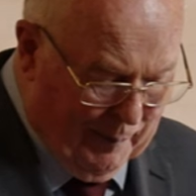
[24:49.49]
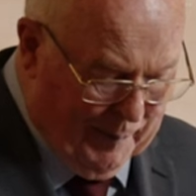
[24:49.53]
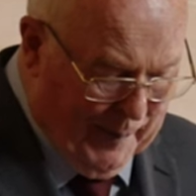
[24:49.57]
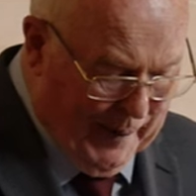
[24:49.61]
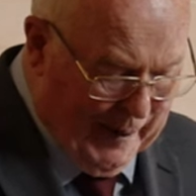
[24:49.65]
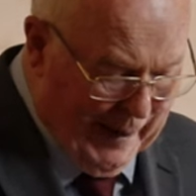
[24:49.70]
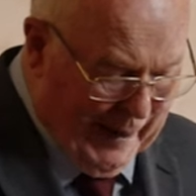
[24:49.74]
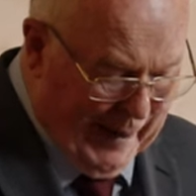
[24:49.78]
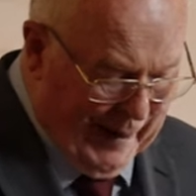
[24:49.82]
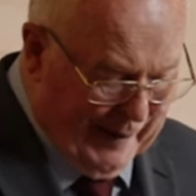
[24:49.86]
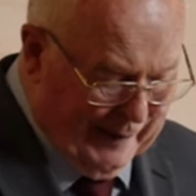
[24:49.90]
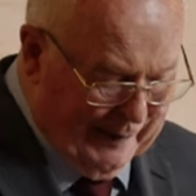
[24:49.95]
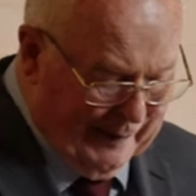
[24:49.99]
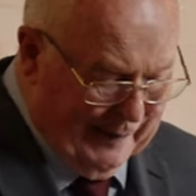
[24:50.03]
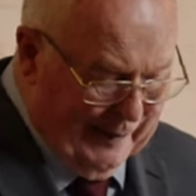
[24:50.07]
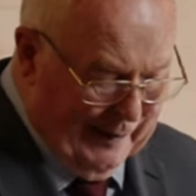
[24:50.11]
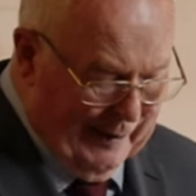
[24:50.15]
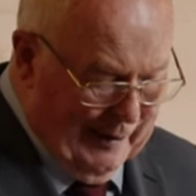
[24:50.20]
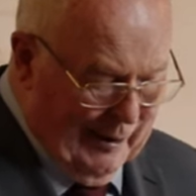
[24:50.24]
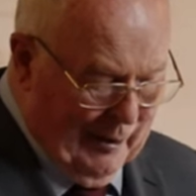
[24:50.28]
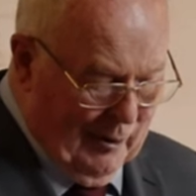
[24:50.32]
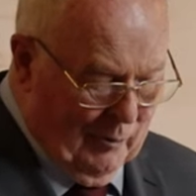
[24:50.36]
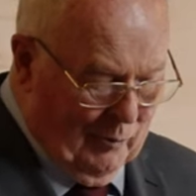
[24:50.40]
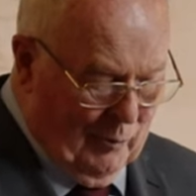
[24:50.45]
began,
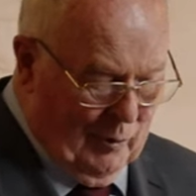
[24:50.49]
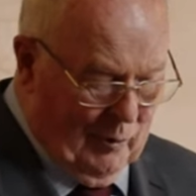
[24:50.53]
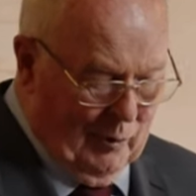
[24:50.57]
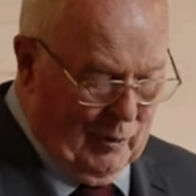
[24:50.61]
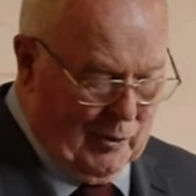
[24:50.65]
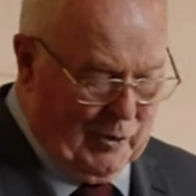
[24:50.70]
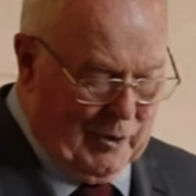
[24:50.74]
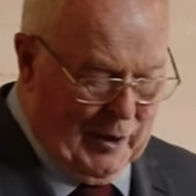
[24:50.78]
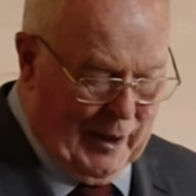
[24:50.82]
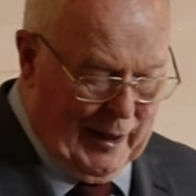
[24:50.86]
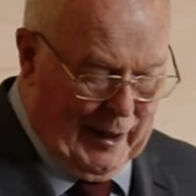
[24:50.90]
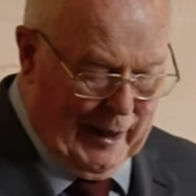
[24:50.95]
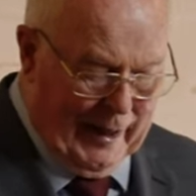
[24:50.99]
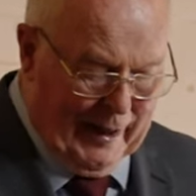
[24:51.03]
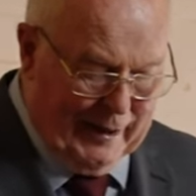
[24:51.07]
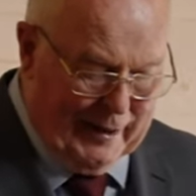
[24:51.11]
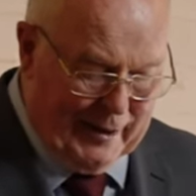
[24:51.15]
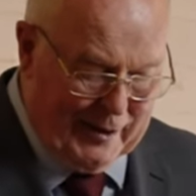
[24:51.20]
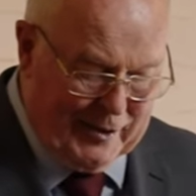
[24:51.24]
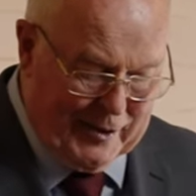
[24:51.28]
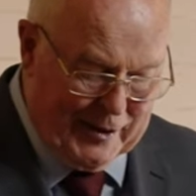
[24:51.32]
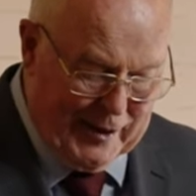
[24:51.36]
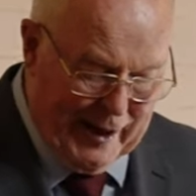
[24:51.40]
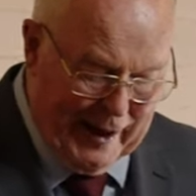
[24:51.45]
was declared
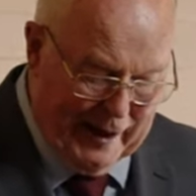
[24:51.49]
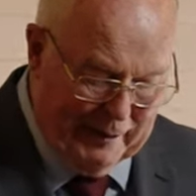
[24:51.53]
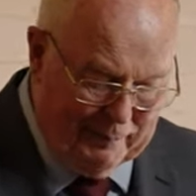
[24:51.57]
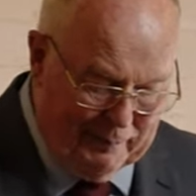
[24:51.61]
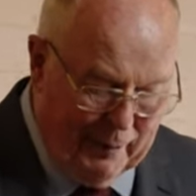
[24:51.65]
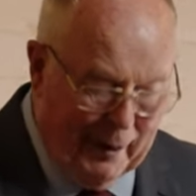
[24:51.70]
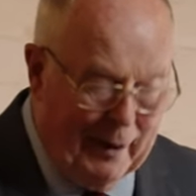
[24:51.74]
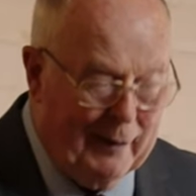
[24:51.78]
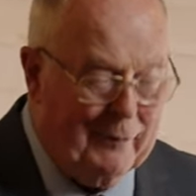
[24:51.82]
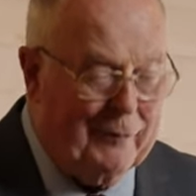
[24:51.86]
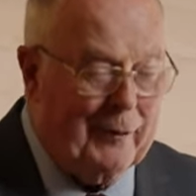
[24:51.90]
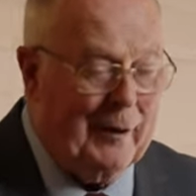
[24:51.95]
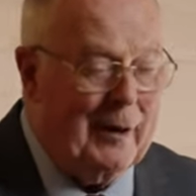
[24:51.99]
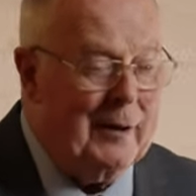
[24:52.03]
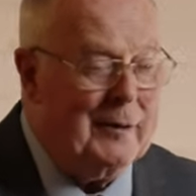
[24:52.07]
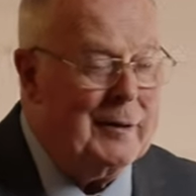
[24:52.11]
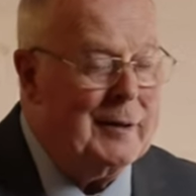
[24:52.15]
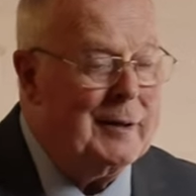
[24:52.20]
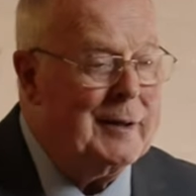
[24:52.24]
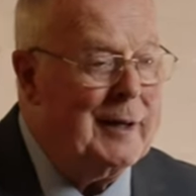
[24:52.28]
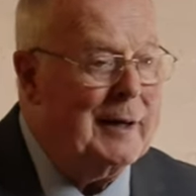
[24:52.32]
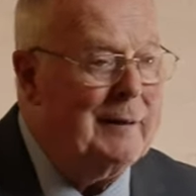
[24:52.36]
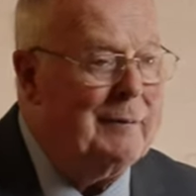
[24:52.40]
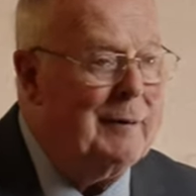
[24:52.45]
a state by Father
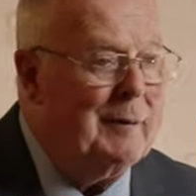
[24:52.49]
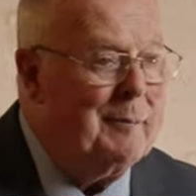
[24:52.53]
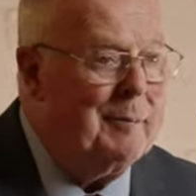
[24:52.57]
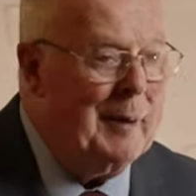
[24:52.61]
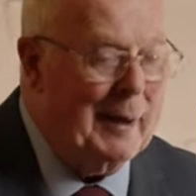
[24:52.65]
David